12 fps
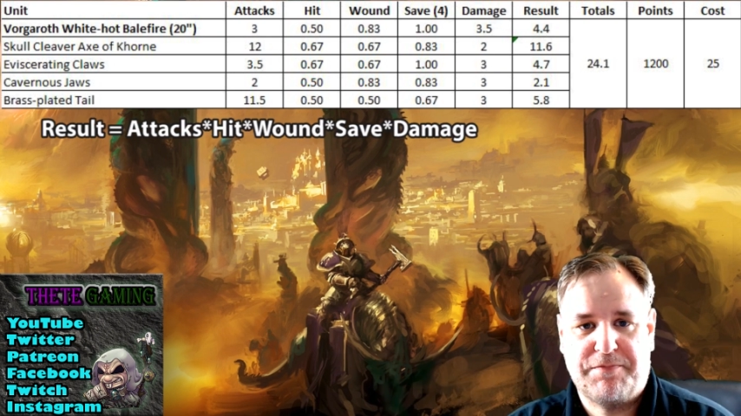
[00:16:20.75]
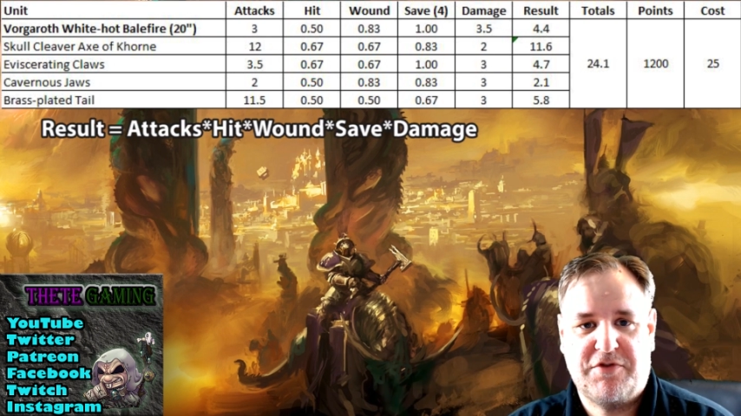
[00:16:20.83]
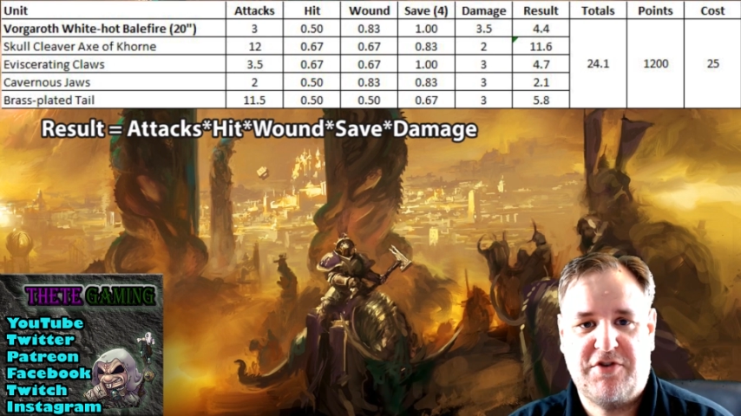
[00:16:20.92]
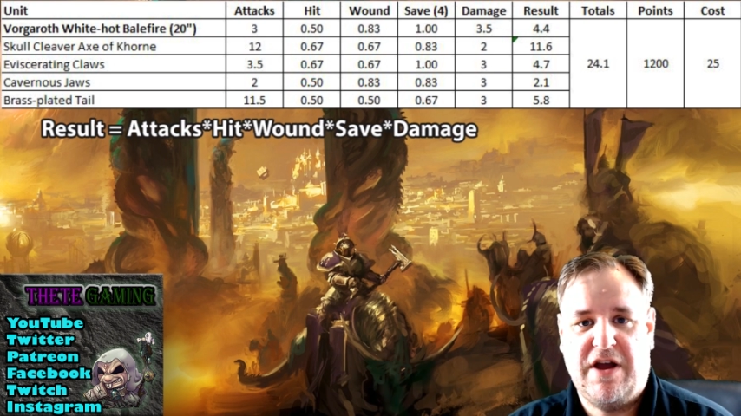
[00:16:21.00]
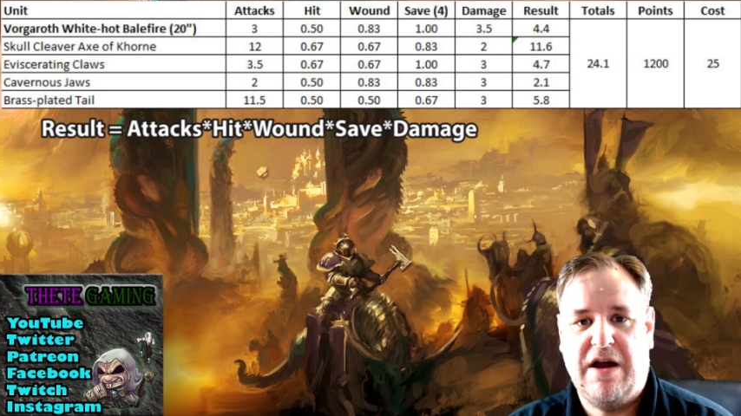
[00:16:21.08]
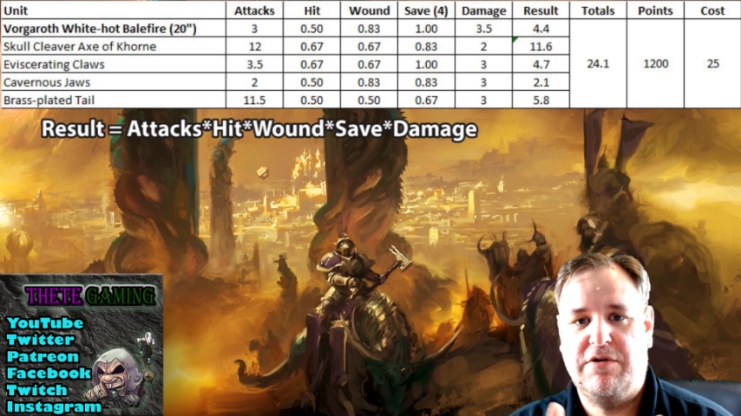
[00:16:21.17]

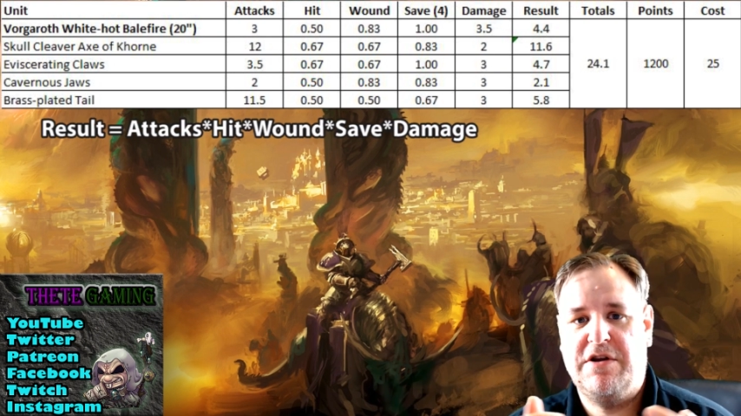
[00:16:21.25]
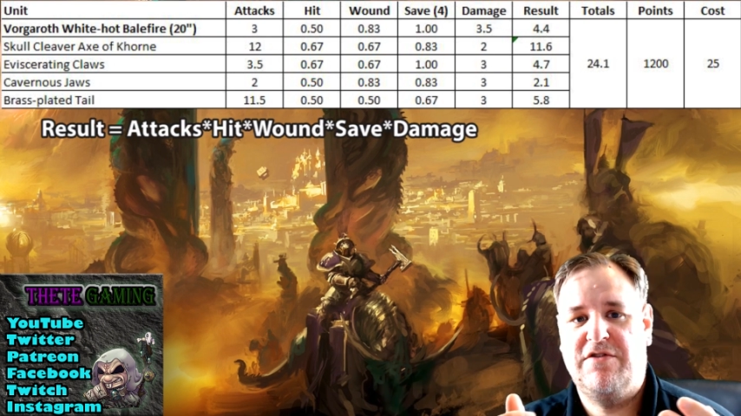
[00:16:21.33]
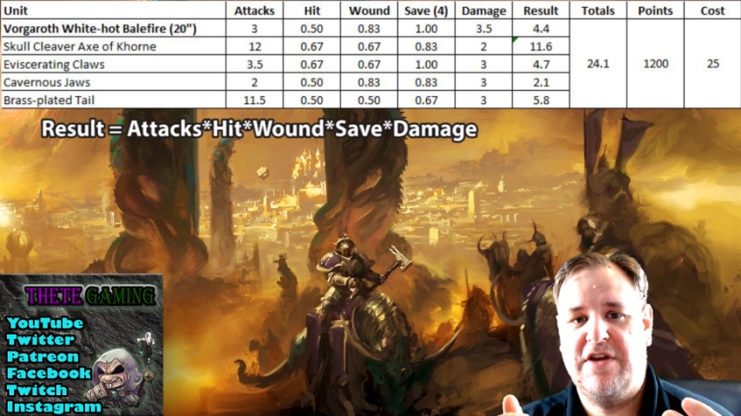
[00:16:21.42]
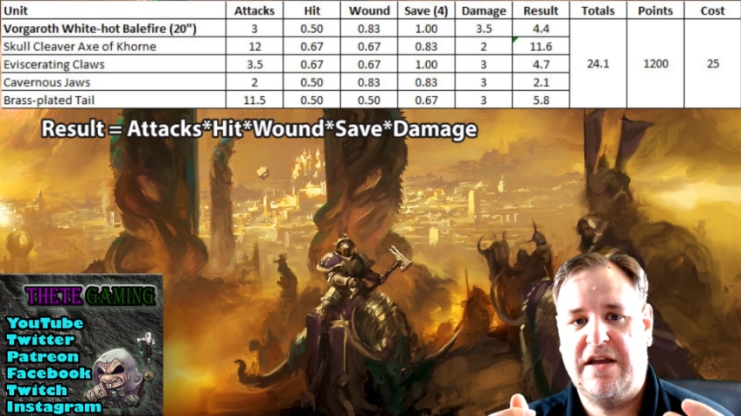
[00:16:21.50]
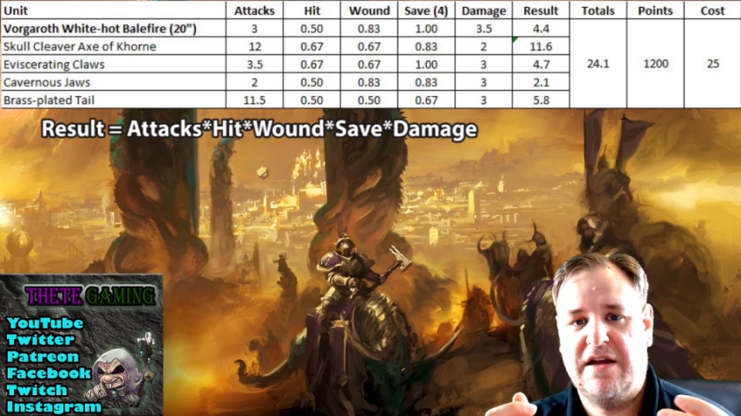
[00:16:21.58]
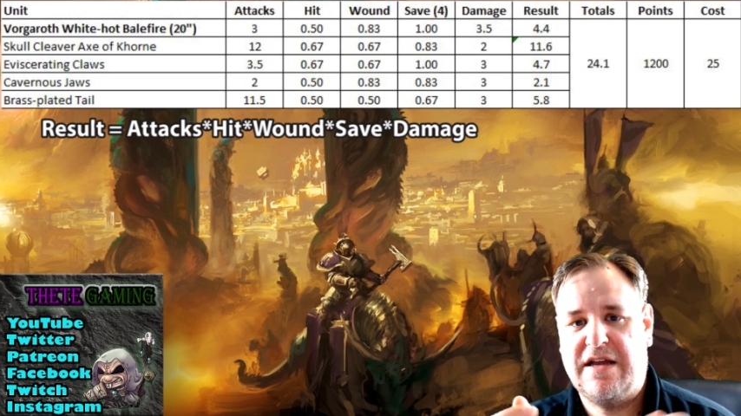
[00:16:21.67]
So how do you
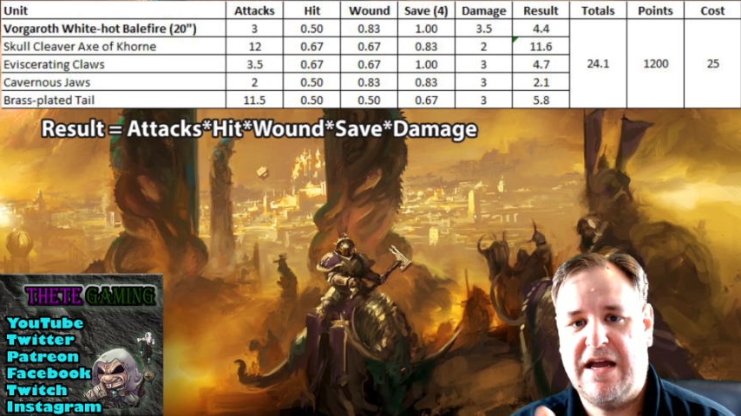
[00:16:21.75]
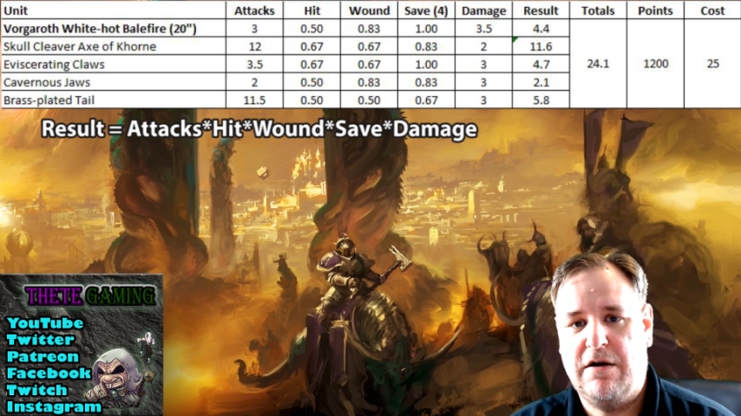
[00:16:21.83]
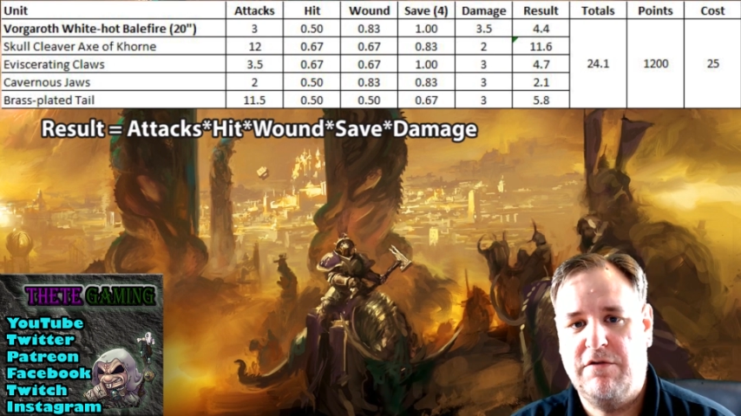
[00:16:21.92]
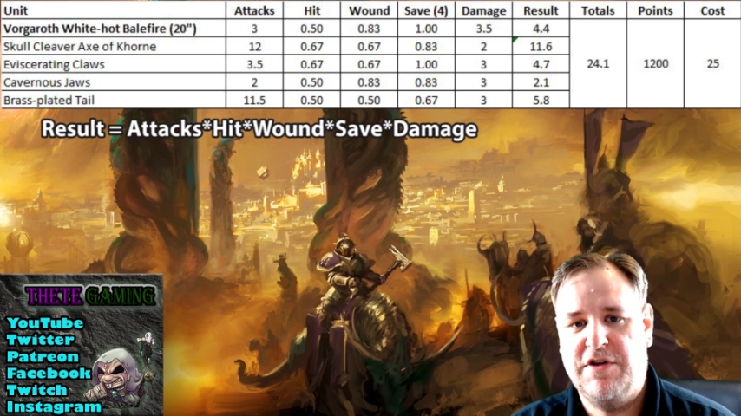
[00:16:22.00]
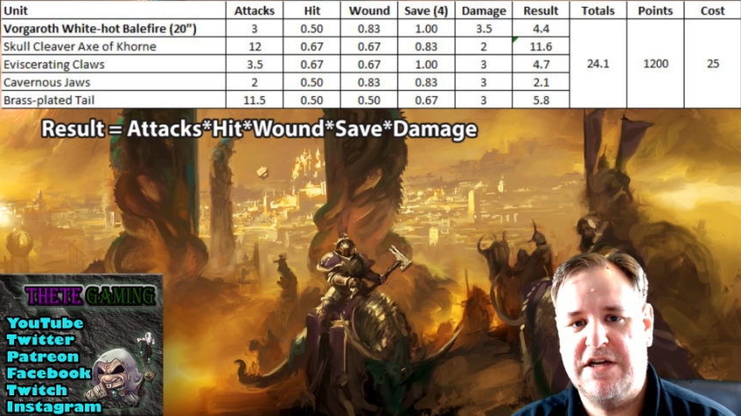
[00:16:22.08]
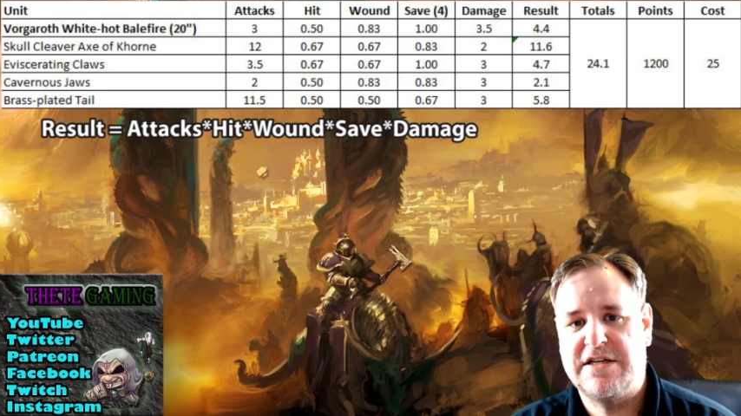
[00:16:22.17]
take account
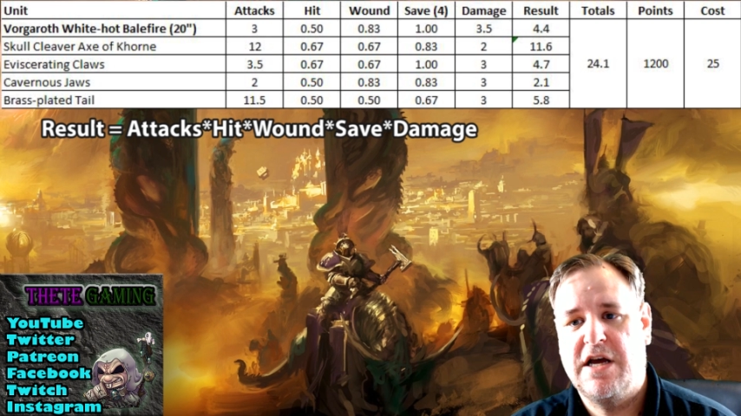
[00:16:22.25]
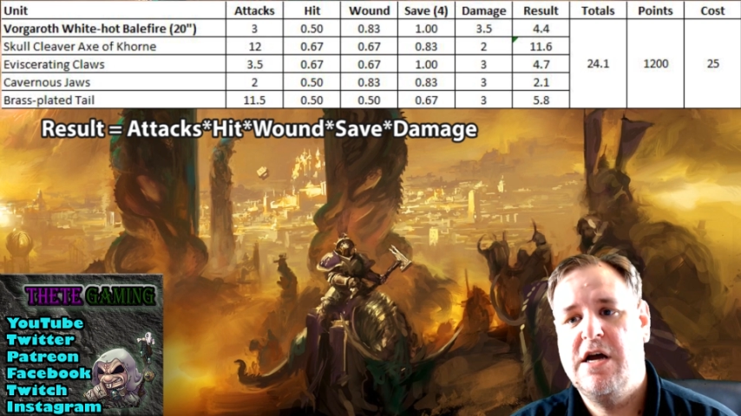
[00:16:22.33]
of this?